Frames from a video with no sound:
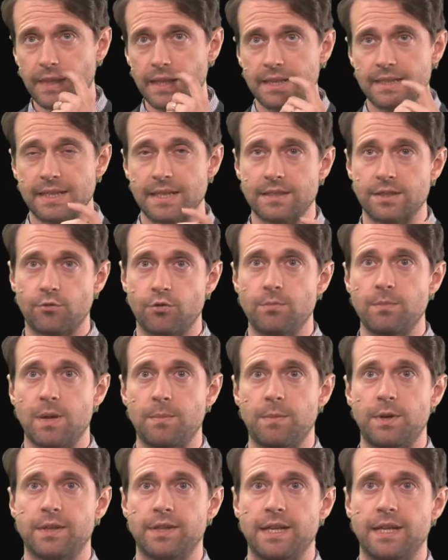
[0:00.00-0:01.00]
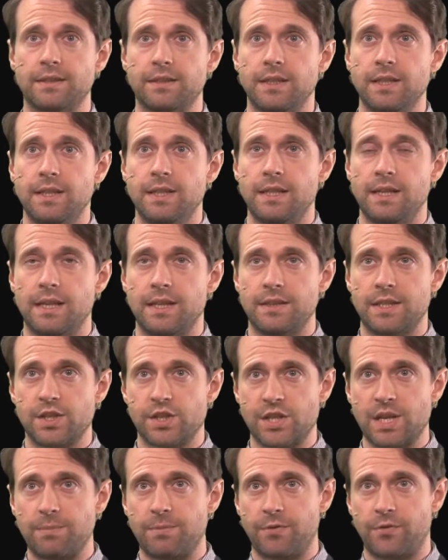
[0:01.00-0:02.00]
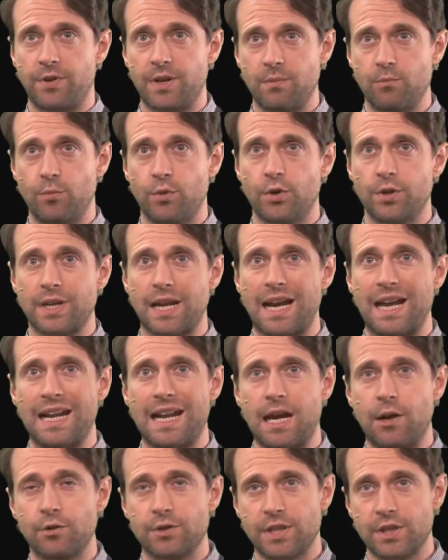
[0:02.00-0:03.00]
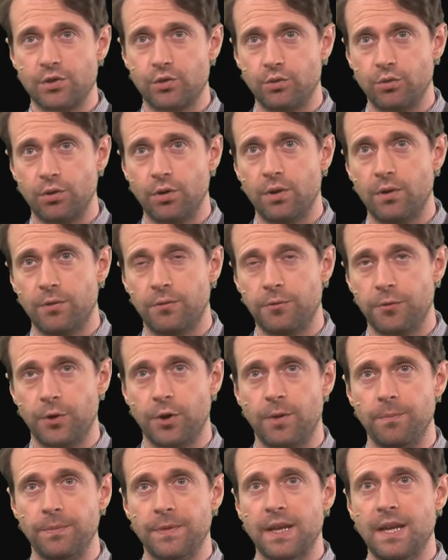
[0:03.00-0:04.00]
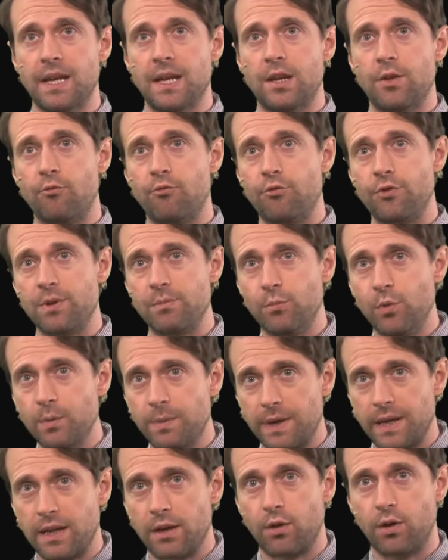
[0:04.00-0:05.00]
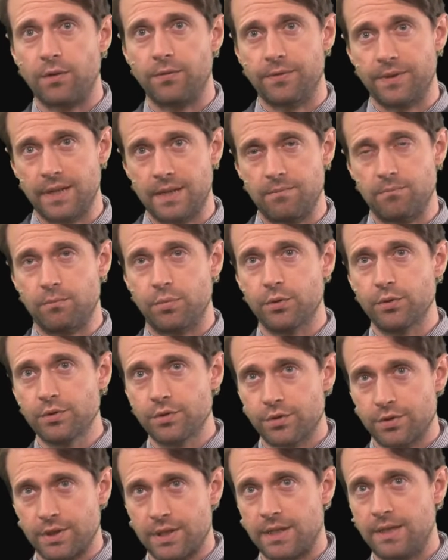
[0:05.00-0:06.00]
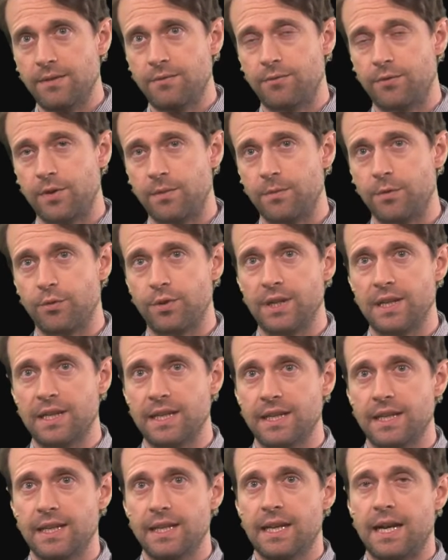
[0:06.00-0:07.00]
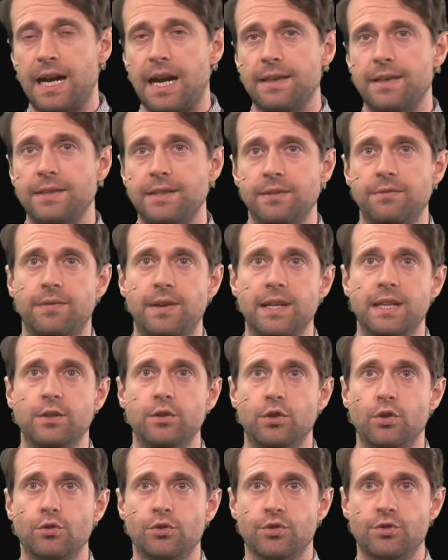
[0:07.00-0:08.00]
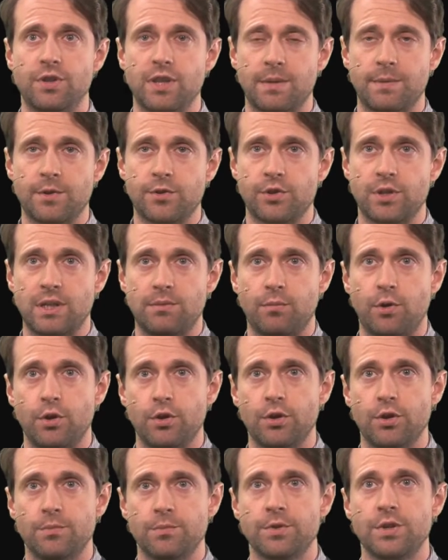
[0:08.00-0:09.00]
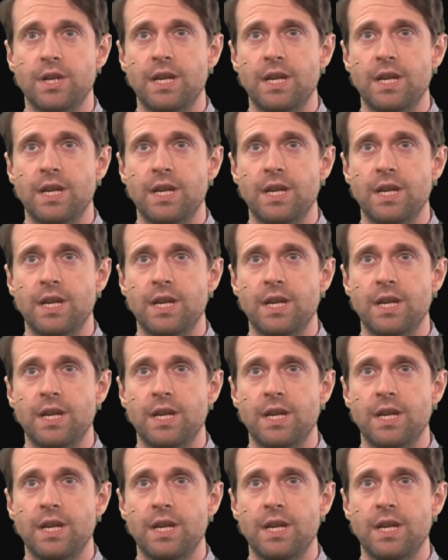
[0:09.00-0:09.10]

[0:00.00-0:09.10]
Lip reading: Just remember that the SHAP framework allows us to go from removal of inputs, from really identifying those three-dimensional volumes